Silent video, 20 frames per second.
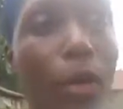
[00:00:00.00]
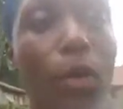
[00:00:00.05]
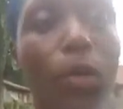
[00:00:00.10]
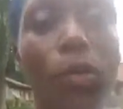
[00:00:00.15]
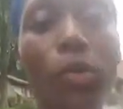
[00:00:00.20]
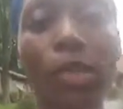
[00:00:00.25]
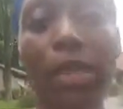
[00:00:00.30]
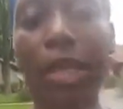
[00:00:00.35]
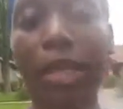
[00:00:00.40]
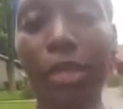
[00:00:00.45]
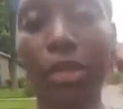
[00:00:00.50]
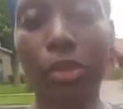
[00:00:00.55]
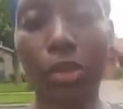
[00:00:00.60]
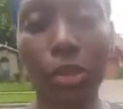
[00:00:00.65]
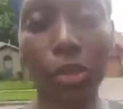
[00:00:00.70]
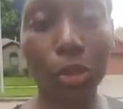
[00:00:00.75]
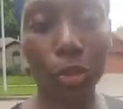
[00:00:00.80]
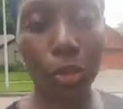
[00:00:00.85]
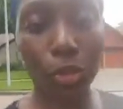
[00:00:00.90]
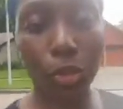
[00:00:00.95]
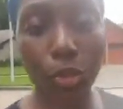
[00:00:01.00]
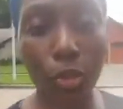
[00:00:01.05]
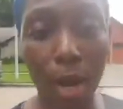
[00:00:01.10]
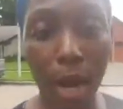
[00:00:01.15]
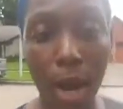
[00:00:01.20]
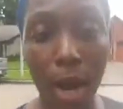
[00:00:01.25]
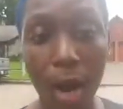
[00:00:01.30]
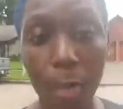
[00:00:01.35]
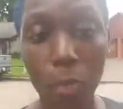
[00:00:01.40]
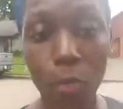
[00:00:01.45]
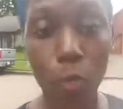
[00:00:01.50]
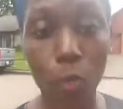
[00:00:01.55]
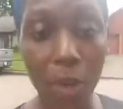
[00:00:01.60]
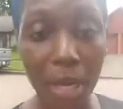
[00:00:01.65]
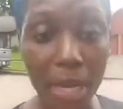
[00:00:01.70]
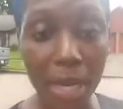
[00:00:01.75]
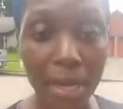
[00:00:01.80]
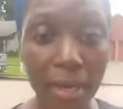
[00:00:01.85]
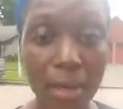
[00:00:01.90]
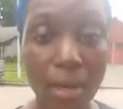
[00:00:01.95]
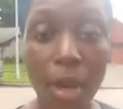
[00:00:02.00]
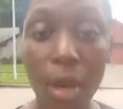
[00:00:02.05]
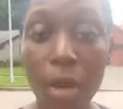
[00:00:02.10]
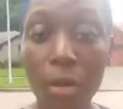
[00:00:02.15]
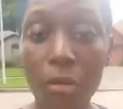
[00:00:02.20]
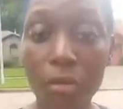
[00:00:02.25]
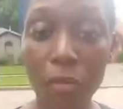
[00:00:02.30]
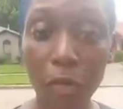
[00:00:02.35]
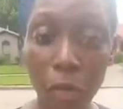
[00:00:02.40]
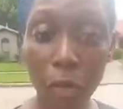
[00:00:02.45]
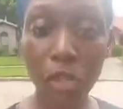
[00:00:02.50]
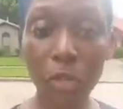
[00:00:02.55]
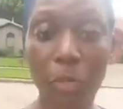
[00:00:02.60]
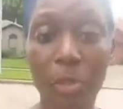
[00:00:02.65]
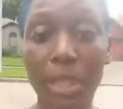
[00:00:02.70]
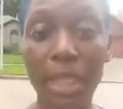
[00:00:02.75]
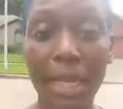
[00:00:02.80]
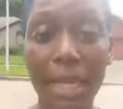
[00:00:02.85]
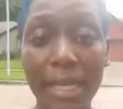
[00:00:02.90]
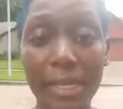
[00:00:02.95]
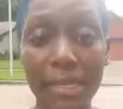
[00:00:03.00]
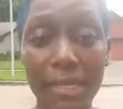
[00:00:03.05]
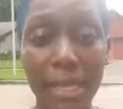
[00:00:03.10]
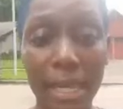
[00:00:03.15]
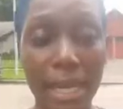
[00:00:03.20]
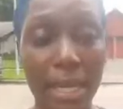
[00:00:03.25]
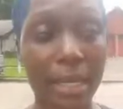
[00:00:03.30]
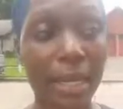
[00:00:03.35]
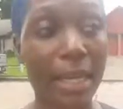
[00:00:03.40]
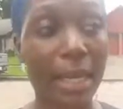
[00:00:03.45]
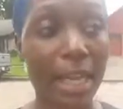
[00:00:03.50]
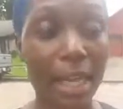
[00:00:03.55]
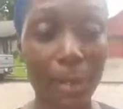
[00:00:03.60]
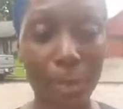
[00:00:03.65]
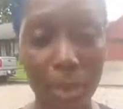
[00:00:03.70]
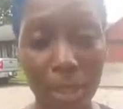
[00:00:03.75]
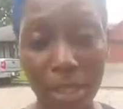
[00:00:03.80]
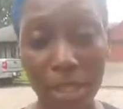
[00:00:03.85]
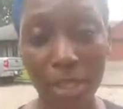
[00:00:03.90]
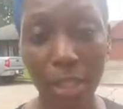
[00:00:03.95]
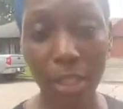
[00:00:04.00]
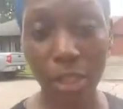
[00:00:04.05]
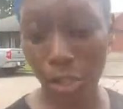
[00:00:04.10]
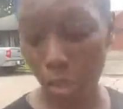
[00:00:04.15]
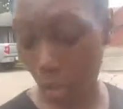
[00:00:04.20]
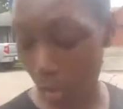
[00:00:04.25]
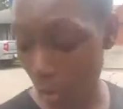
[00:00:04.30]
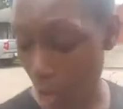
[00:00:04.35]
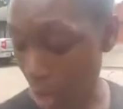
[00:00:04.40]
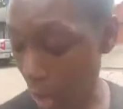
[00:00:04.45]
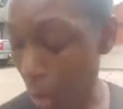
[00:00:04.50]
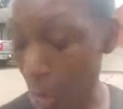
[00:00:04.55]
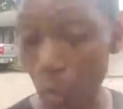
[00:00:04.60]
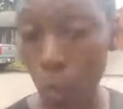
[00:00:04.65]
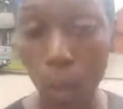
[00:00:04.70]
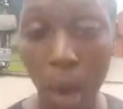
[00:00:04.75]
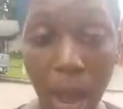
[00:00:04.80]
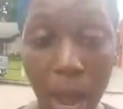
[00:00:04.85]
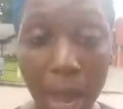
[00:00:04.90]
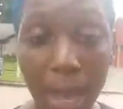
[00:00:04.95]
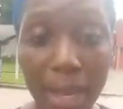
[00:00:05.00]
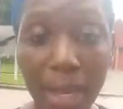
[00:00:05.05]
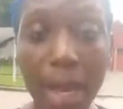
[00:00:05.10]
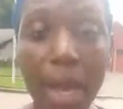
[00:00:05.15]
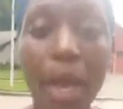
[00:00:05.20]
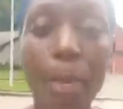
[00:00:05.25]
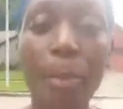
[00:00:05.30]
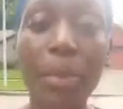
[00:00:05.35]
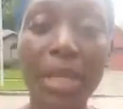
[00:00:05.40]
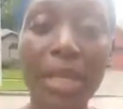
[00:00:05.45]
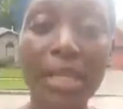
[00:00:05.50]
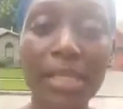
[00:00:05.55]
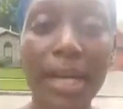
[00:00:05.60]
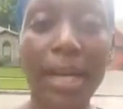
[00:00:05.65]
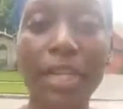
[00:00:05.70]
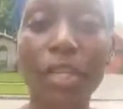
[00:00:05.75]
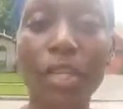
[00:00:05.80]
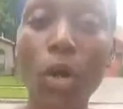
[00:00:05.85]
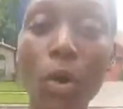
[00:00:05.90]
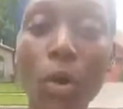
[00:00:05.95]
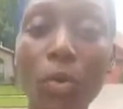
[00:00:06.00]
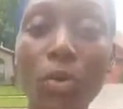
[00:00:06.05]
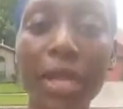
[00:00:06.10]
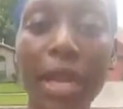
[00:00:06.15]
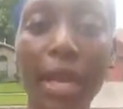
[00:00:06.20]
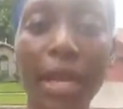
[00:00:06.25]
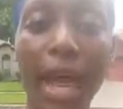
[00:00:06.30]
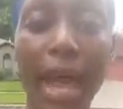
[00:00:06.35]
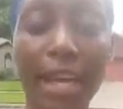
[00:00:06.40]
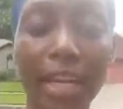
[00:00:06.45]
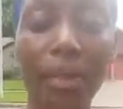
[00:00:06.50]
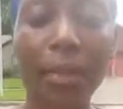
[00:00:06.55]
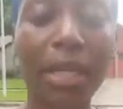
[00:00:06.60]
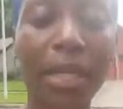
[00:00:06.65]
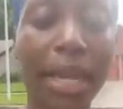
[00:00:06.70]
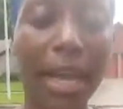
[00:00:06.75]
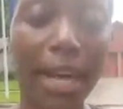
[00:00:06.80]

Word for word: goals is to um, win first place in an NPC show. Why? Because I know that I am a